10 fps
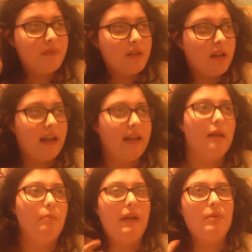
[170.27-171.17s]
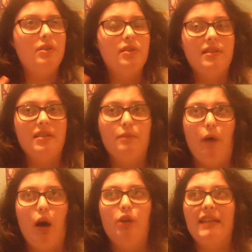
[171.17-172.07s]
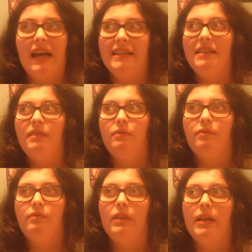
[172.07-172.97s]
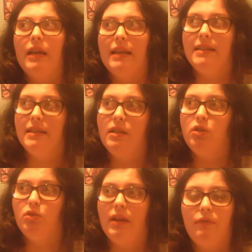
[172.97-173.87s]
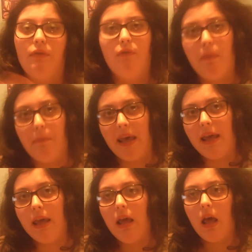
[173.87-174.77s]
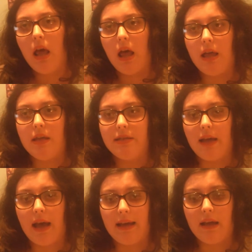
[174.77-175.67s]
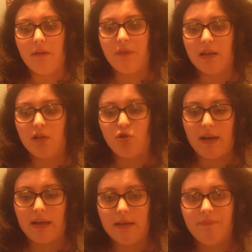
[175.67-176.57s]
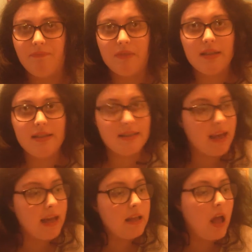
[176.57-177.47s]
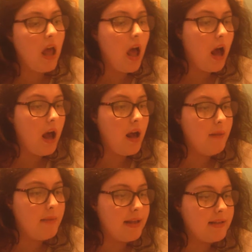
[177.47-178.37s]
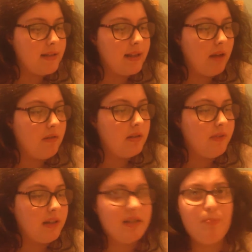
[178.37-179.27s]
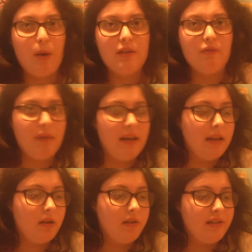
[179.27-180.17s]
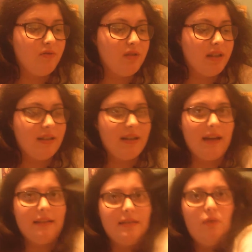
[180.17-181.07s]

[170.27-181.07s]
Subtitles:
like blemishes and spots. It didn't do anything for me, and I have like dry skin. It didn't get rid of any spots for me, considering it has